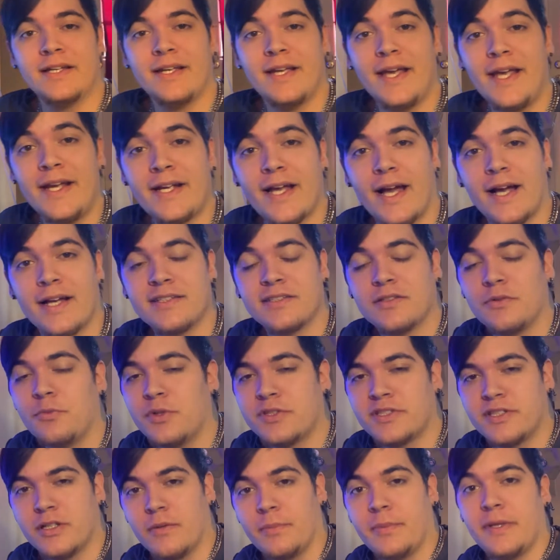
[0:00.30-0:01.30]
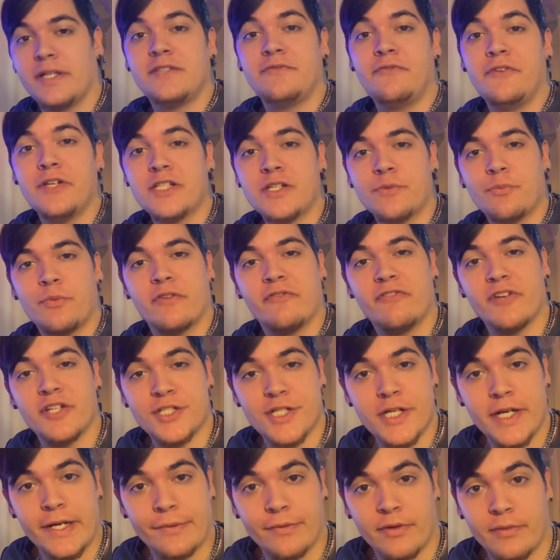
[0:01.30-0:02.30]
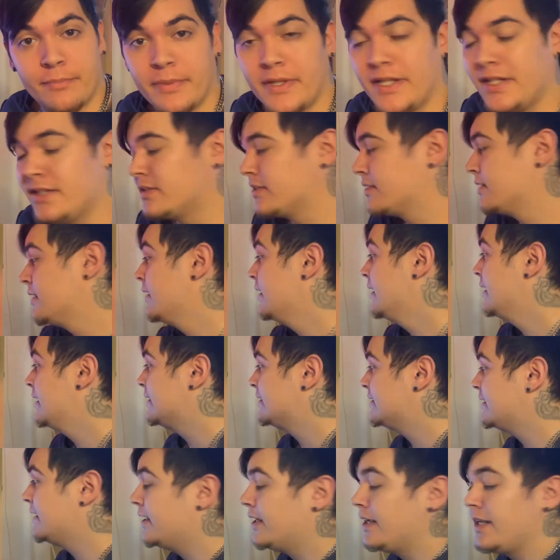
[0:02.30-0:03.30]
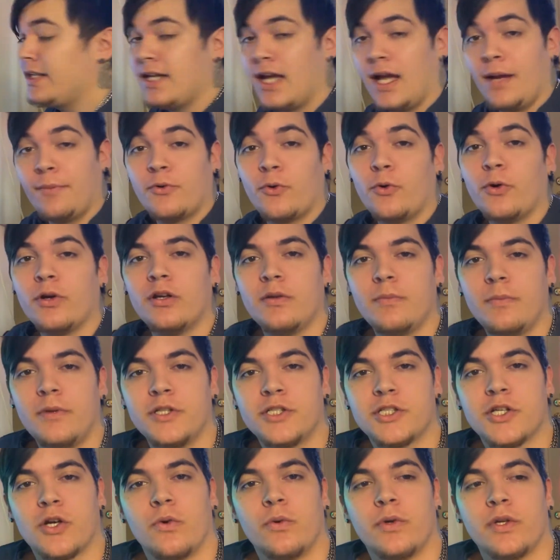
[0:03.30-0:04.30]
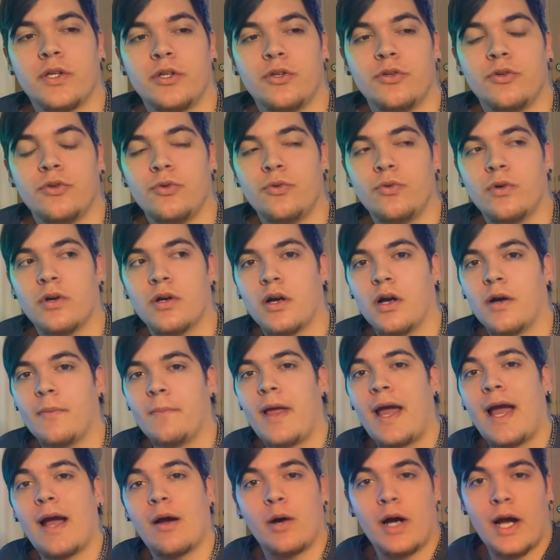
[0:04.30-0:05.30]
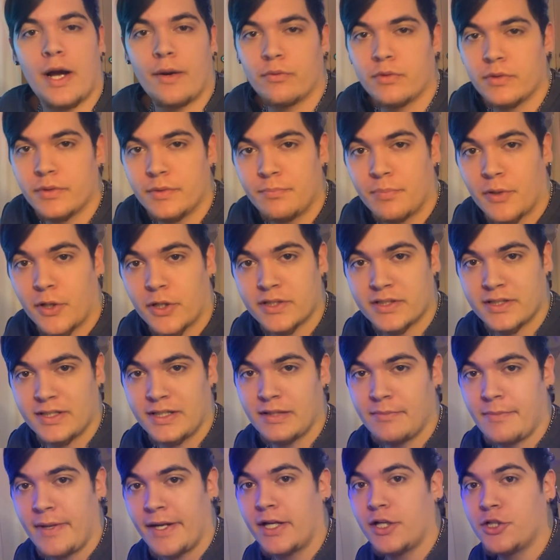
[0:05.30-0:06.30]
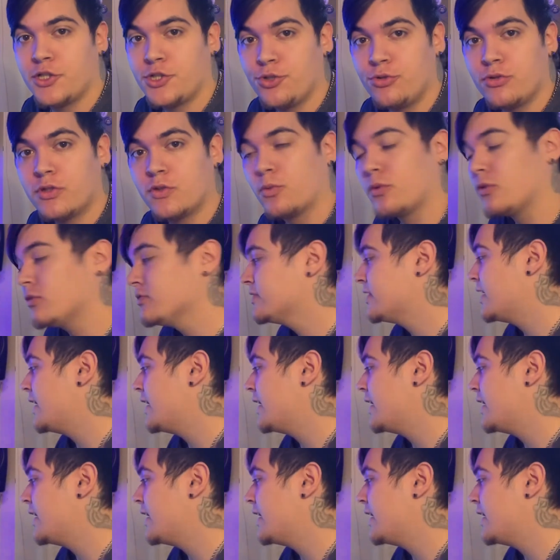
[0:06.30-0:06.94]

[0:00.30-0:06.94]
Hey guys, what's up? It's Vision with Visionary Beats. Today I'm going to be showing you how I would personally make a Juice World